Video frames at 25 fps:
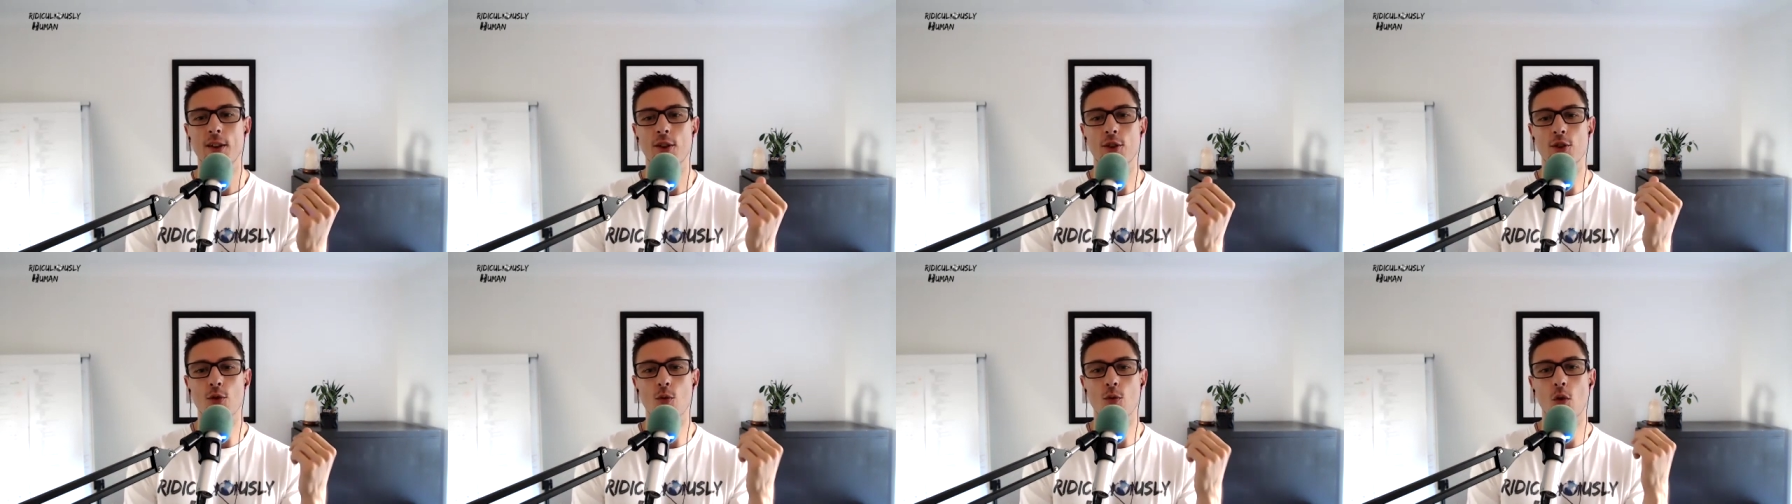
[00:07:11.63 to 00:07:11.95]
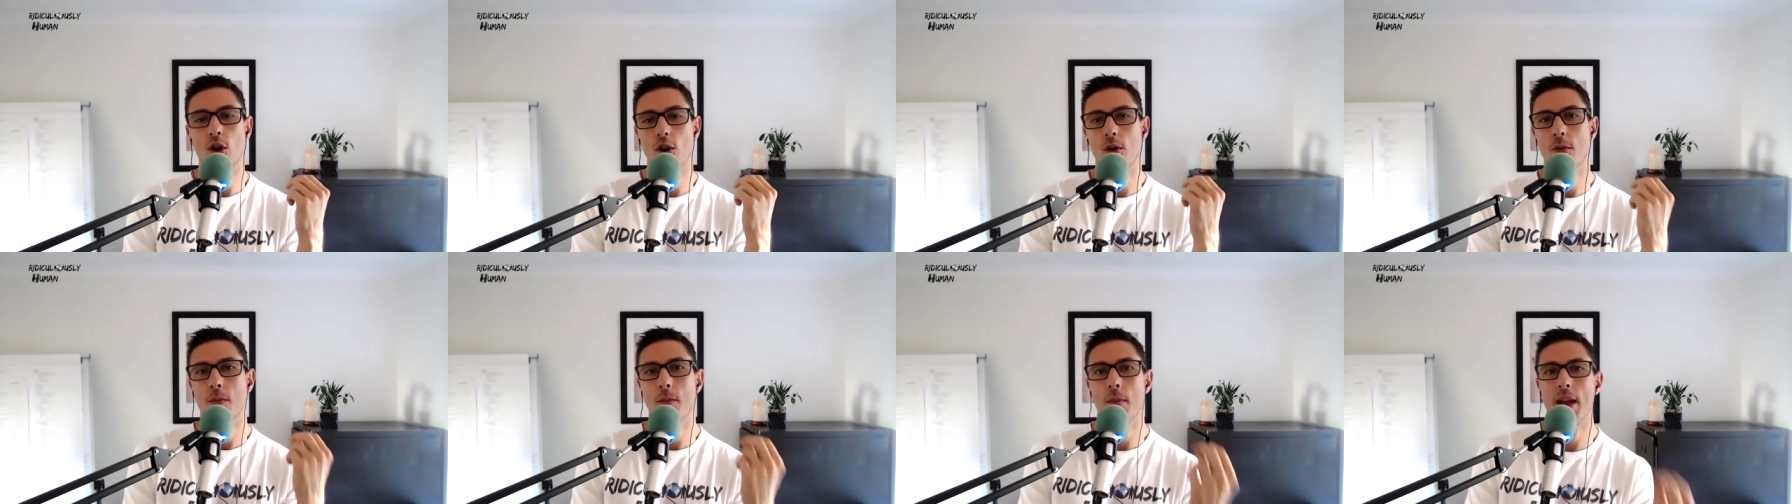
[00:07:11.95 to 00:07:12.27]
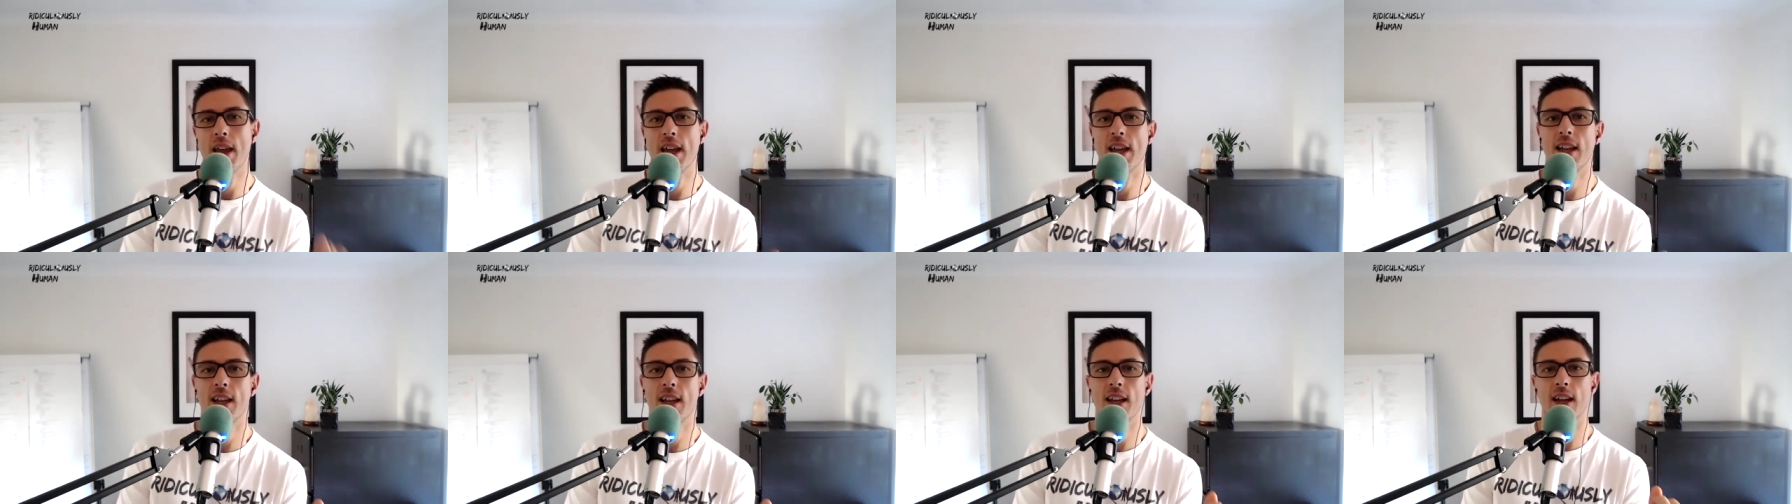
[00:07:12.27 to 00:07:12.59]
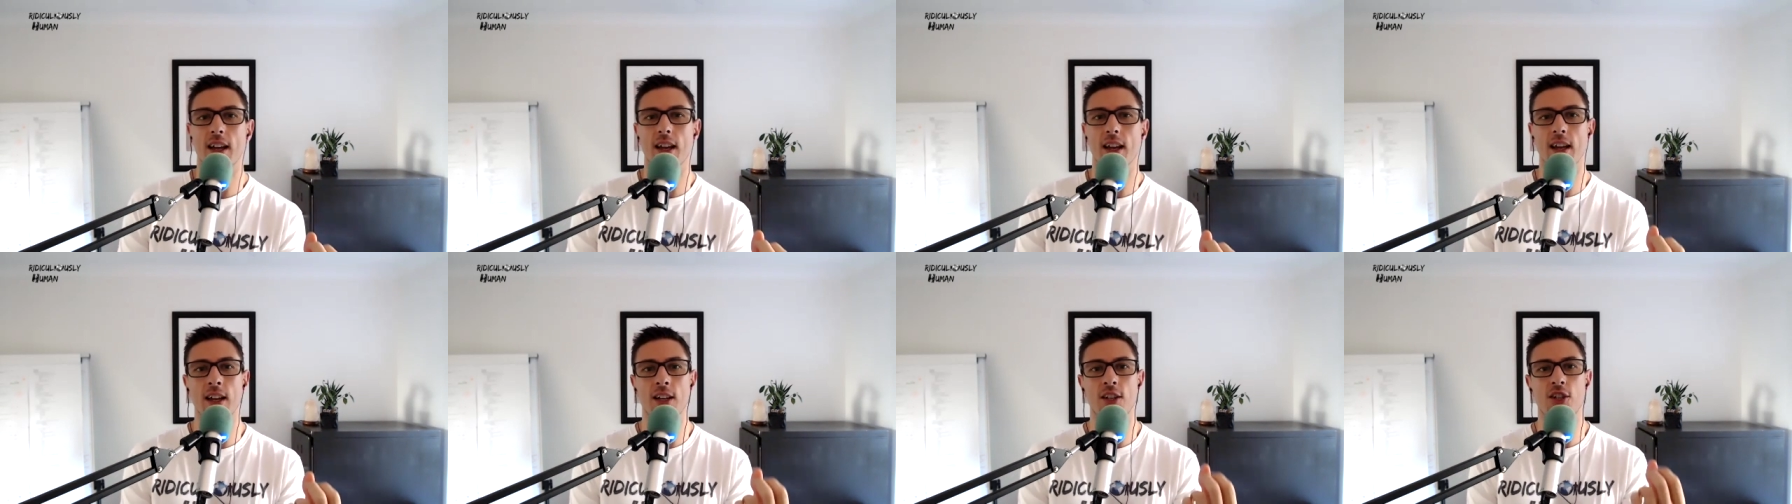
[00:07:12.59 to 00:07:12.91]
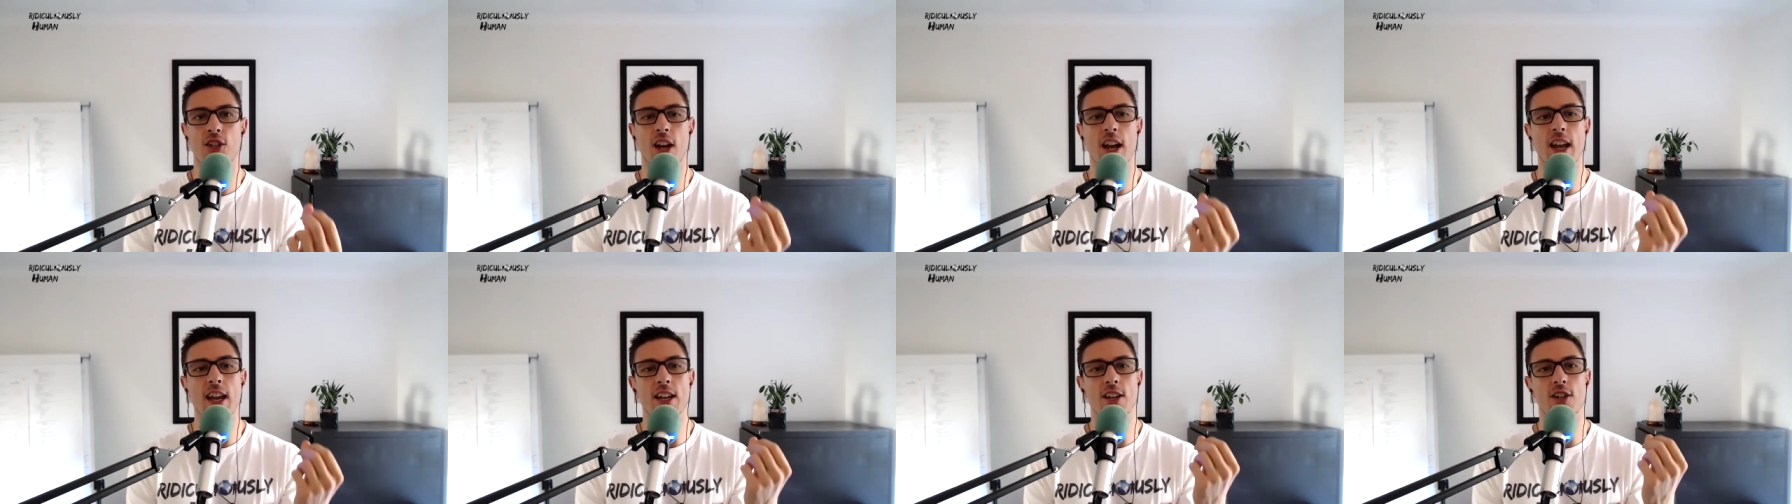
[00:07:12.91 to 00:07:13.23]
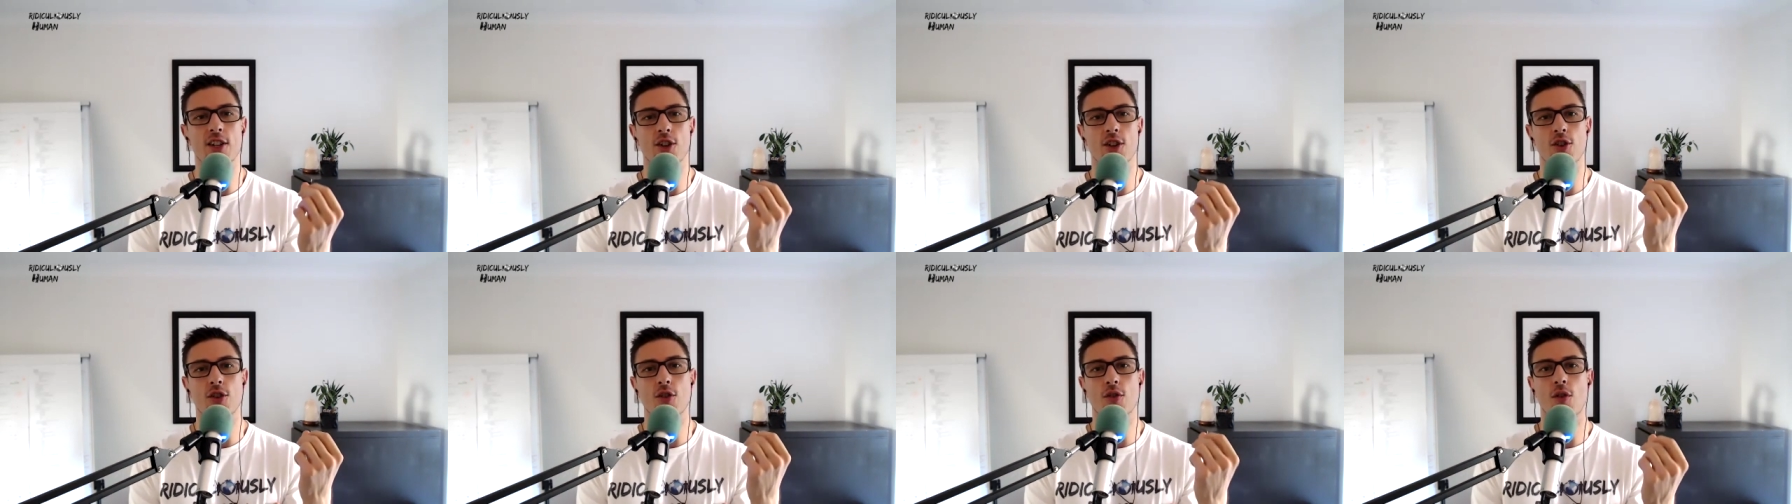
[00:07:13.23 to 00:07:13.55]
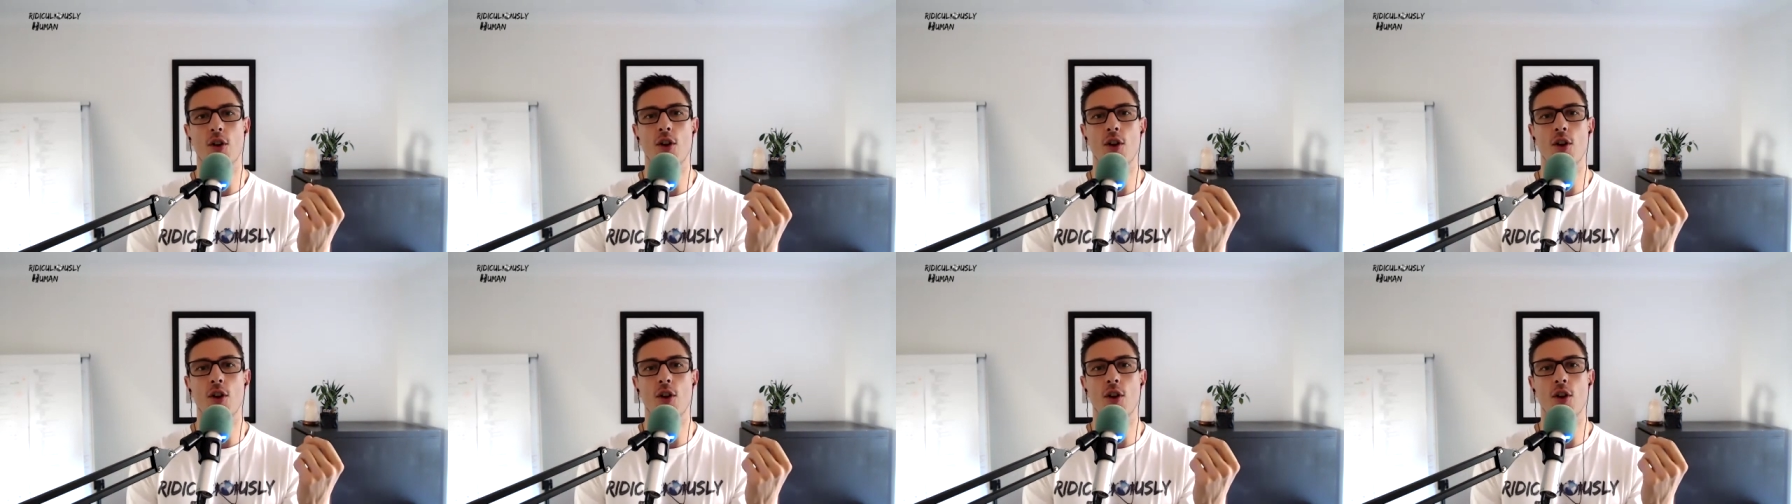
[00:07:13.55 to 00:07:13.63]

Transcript: you want to make a change in your